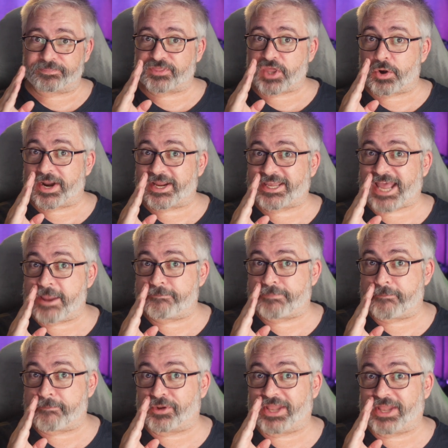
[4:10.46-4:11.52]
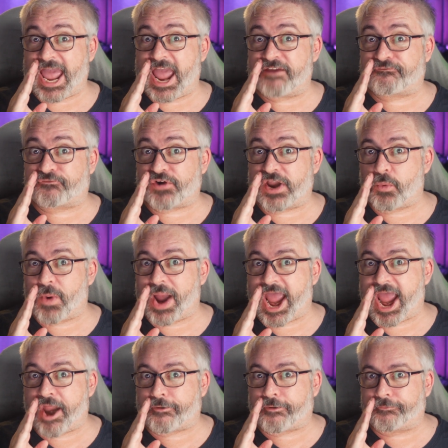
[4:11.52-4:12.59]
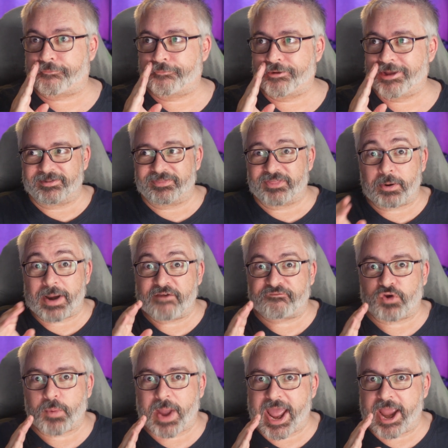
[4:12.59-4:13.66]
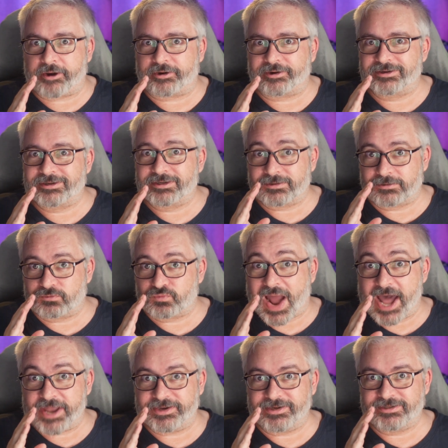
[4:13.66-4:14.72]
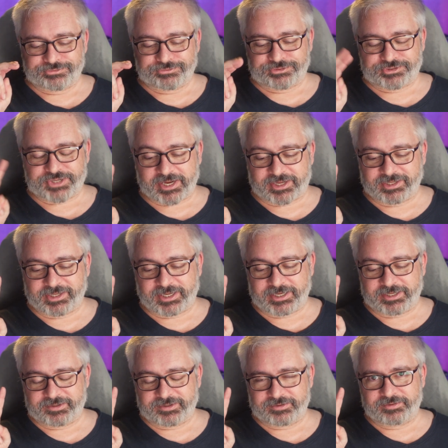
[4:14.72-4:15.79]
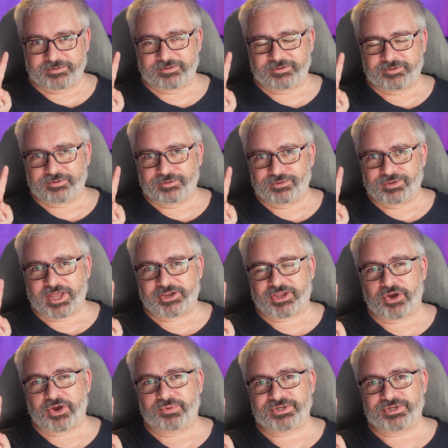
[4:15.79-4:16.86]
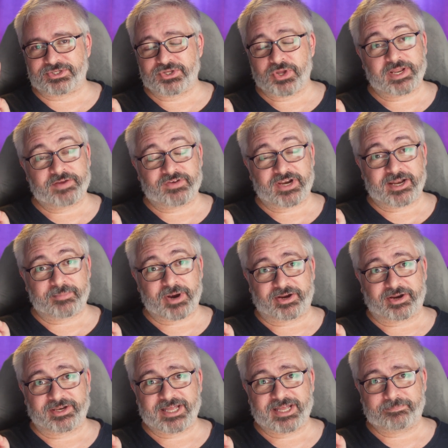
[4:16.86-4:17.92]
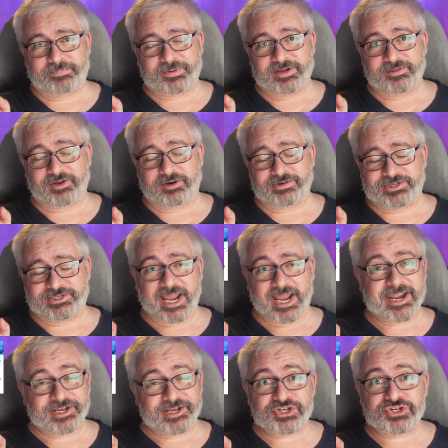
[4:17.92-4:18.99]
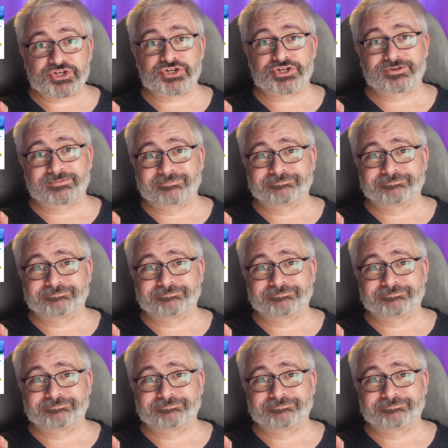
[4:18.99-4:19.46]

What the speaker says: there are gay people everywhere. They're everywhere. Run. Secondly, LEGO is not even an American company. They're Danish.